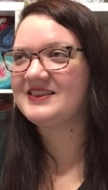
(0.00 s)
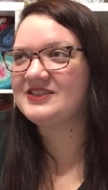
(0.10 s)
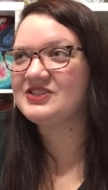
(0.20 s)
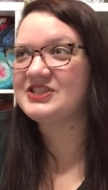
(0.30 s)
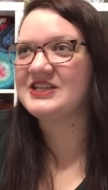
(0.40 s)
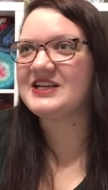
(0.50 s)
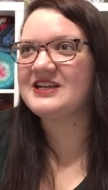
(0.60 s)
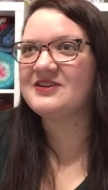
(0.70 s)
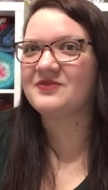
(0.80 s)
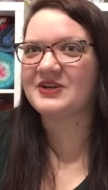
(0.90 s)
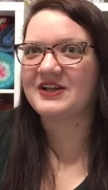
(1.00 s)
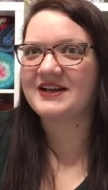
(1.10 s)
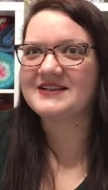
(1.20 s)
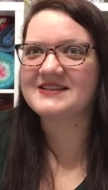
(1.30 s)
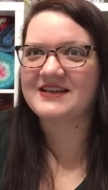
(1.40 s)
she didn't
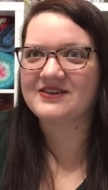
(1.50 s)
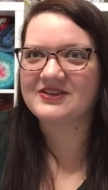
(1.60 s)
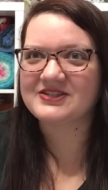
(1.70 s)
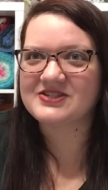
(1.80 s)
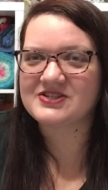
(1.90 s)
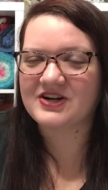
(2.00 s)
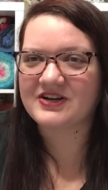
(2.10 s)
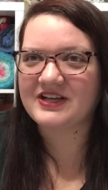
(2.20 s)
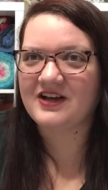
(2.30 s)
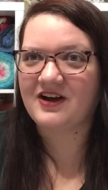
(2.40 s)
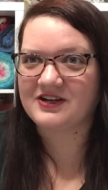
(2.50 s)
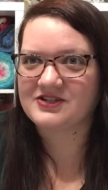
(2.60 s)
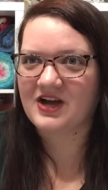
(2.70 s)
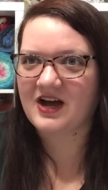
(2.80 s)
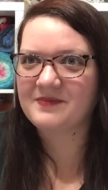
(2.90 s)
realize that you could start it on
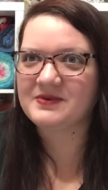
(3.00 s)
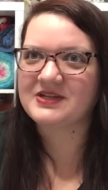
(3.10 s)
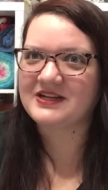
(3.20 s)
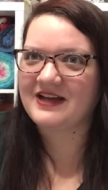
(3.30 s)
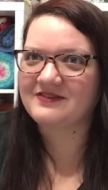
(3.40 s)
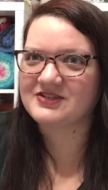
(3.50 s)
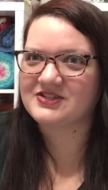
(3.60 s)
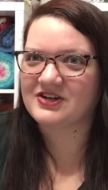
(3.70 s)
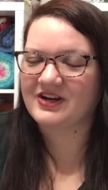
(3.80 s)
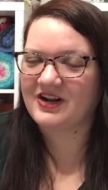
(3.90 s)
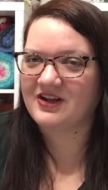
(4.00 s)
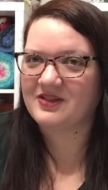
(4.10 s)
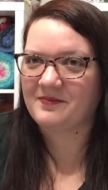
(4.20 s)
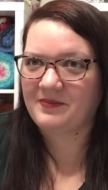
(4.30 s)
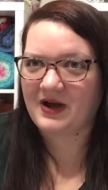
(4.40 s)
top. You didn't have to start it on
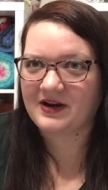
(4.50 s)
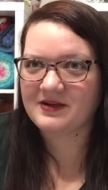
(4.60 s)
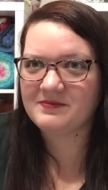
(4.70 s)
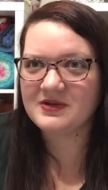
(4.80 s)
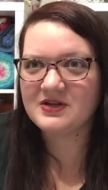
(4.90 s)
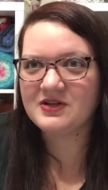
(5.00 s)
the bottom.